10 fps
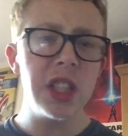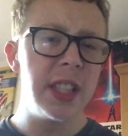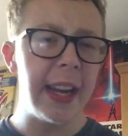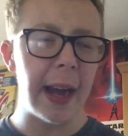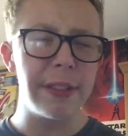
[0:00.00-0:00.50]

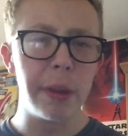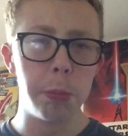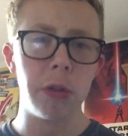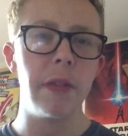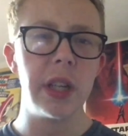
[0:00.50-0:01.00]
actually had the
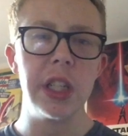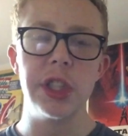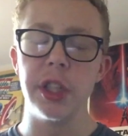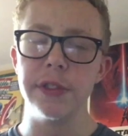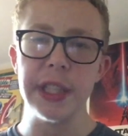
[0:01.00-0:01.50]

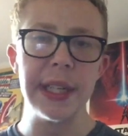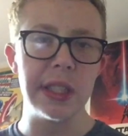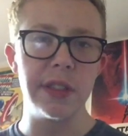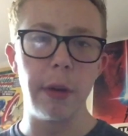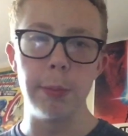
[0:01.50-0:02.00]
privilege of seeing
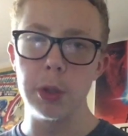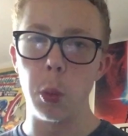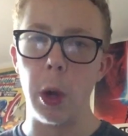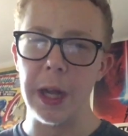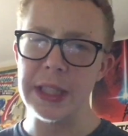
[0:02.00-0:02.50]
this film
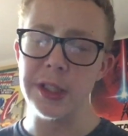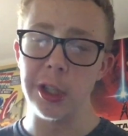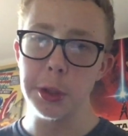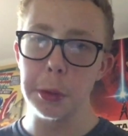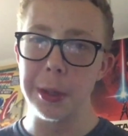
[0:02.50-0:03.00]
twice.
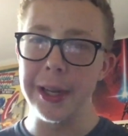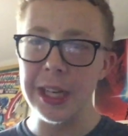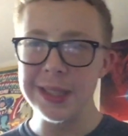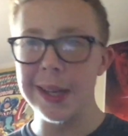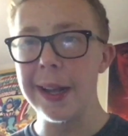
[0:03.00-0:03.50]
I saw it
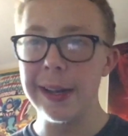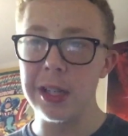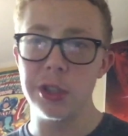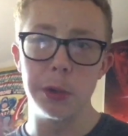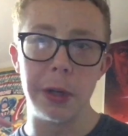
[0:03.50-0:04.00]
yesterday and
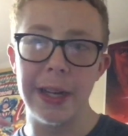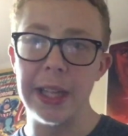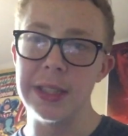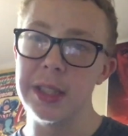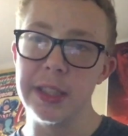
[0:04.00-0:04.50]
then I saw it
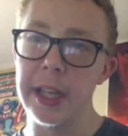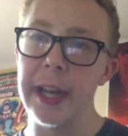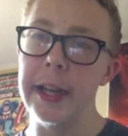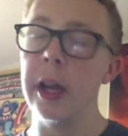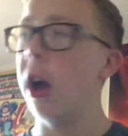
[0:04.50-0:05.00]
again
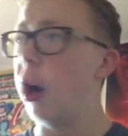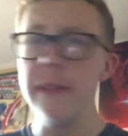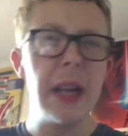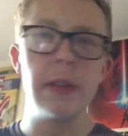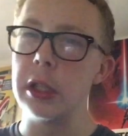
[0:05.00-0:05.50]
today.
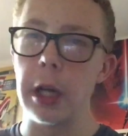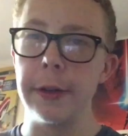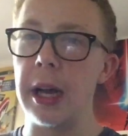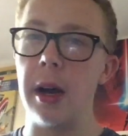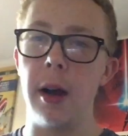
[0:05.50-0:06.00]
I've never
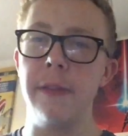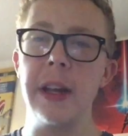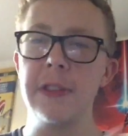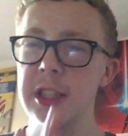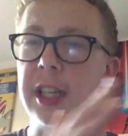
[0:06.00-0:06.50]
done that. I've
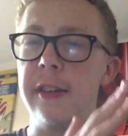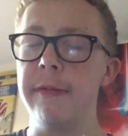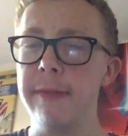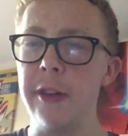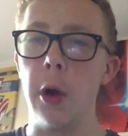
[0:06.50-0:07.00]
never seen a
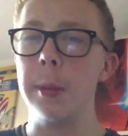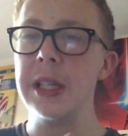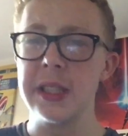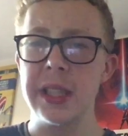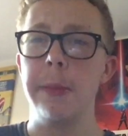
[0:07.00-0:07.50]
film
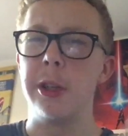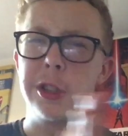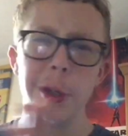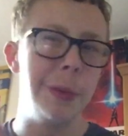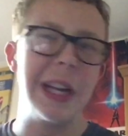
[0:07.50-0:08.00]
in the cinema
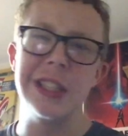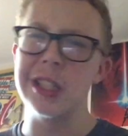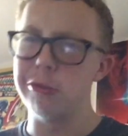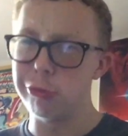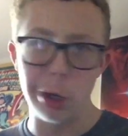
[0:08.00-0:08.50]
2 days
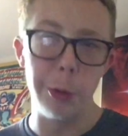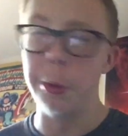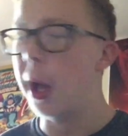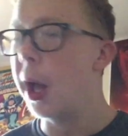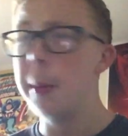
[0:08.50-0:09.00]
in a row.
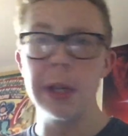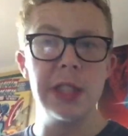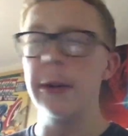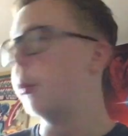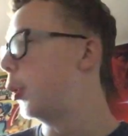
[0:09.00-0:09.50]
But
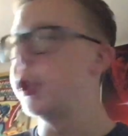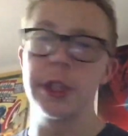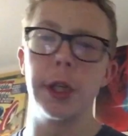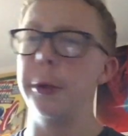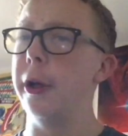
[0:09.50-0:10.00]
this film was
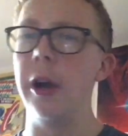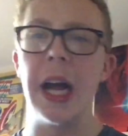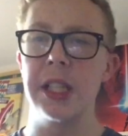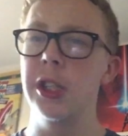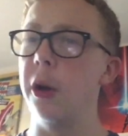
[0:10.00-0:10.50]
just so good,
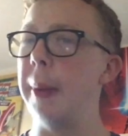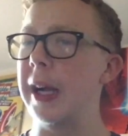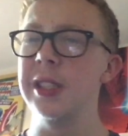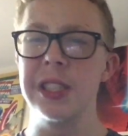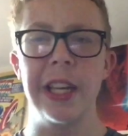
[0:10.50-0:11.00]
I had to go
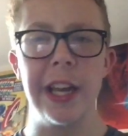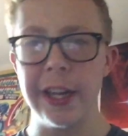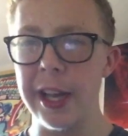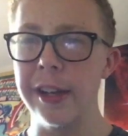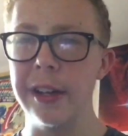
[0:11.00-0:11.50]
back and see it
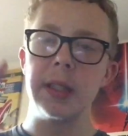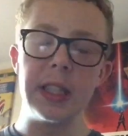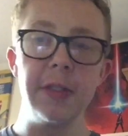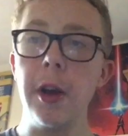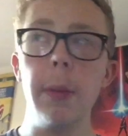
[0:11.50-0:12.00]
again.
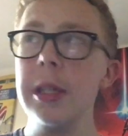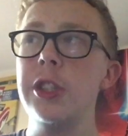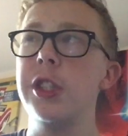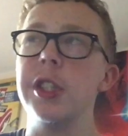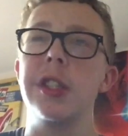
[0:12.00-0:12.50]
This film is
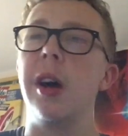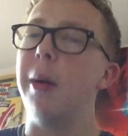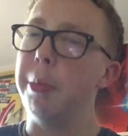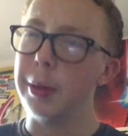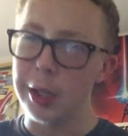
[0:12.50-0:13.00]
just a
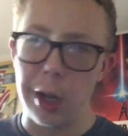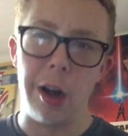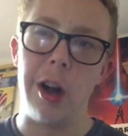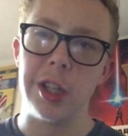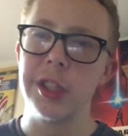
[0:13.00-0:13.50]

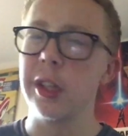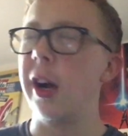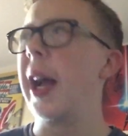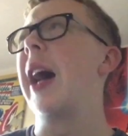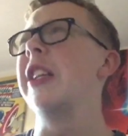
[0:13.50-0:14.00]
blast.
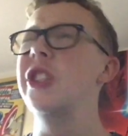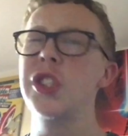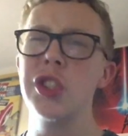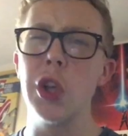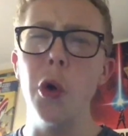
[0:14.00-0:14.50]
I had
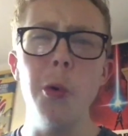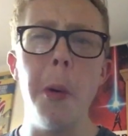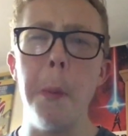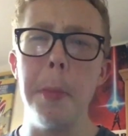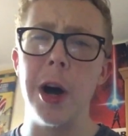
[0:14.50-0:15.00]
so
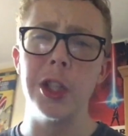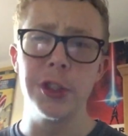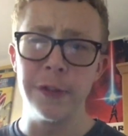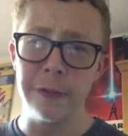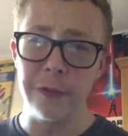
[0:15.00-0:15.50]

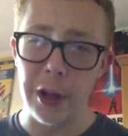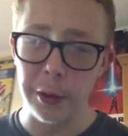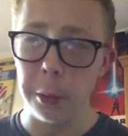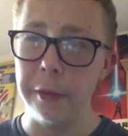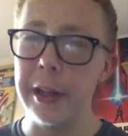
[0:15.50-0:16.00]
much
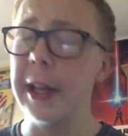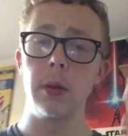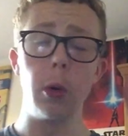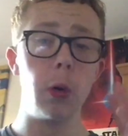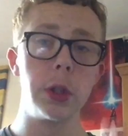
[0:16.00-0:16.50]
fun with it.
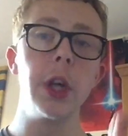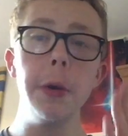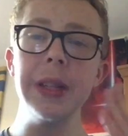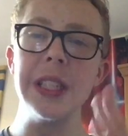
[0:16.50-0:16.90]
Also,